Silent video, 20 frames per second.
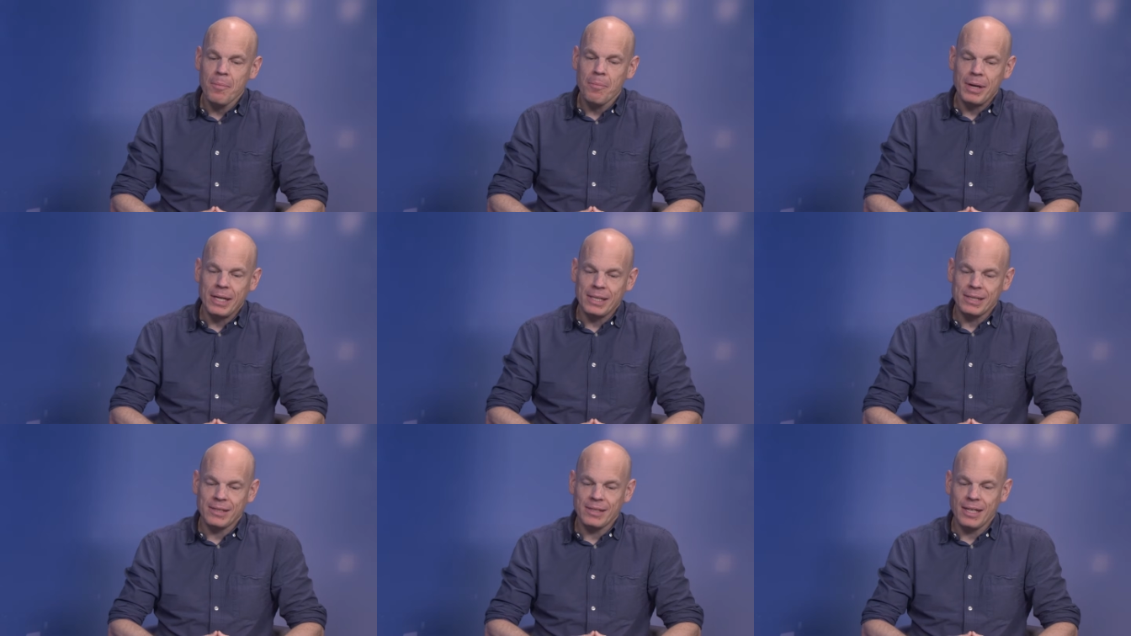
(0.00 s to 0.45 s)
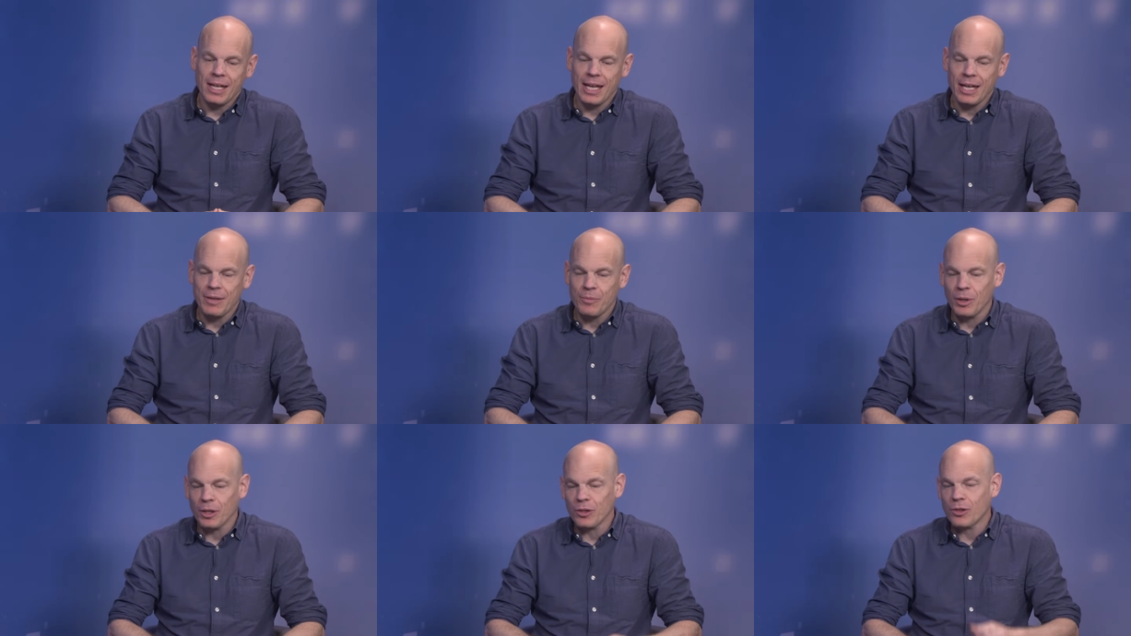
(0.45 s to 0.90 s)
by
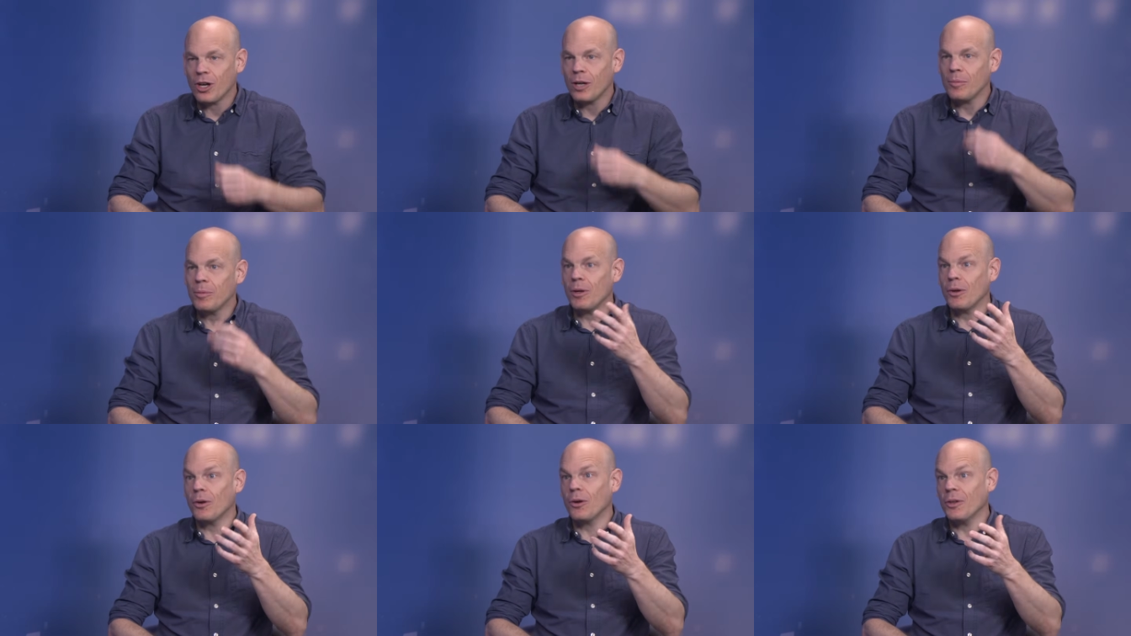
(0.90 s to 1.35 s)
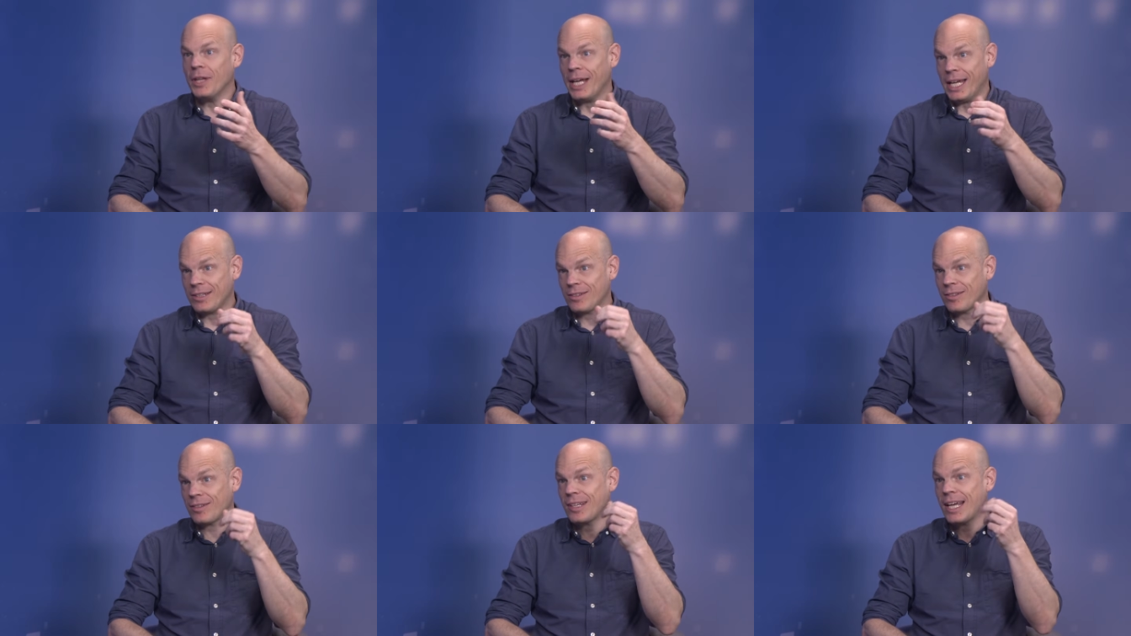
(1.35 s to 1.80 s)
saying, well, common law,
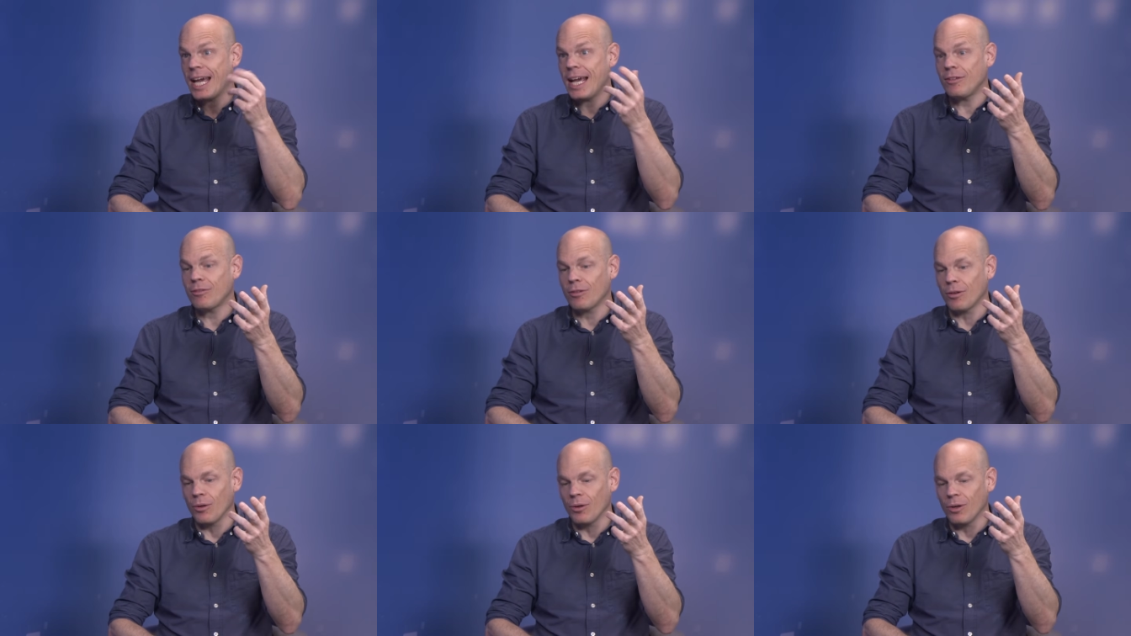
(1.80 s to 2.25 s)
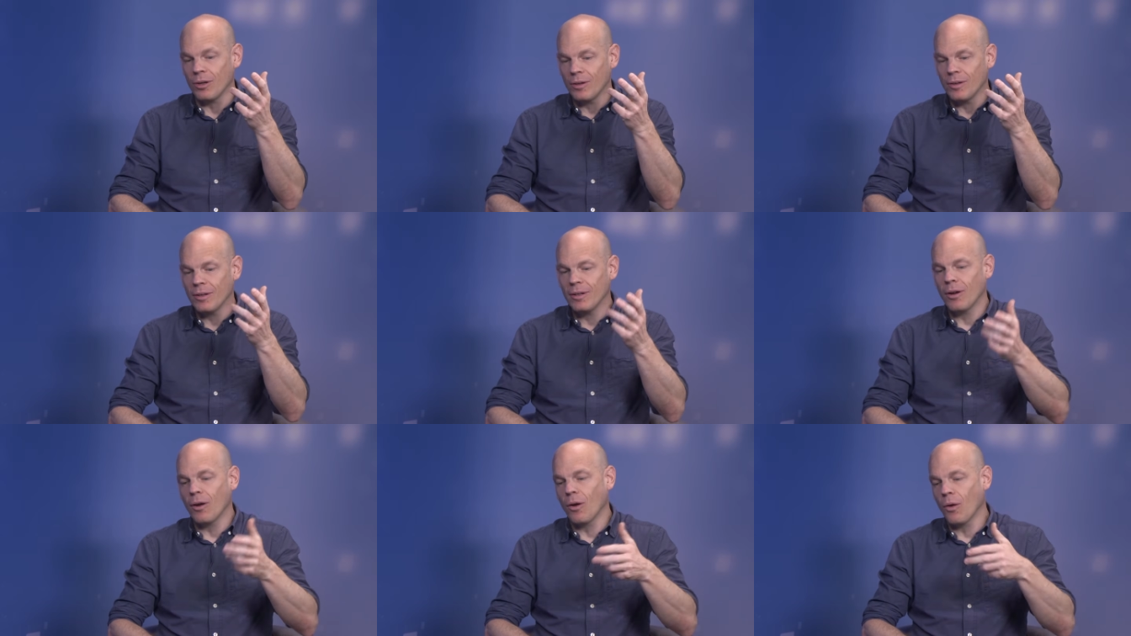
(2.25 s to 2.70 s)
that's case law,
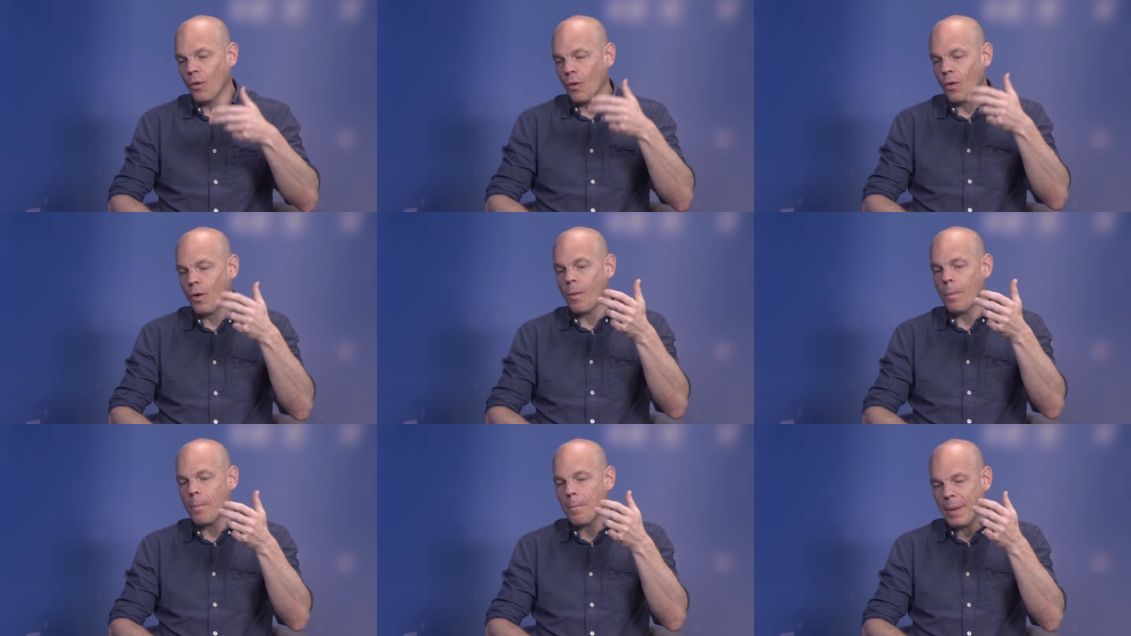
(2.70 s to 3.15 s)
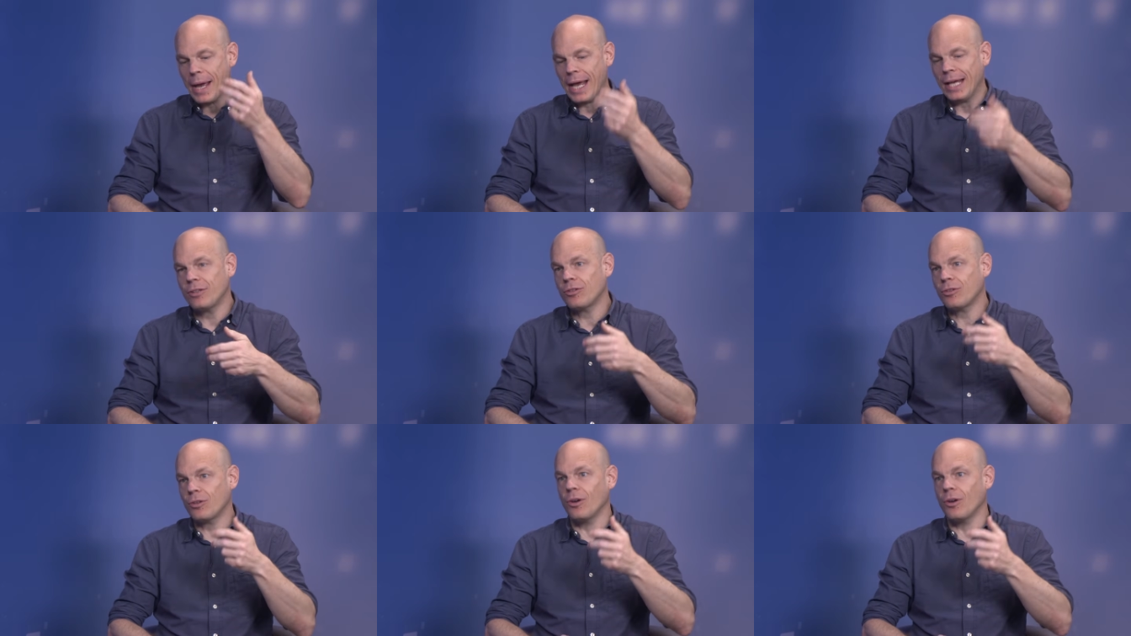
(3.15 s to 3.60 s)
law based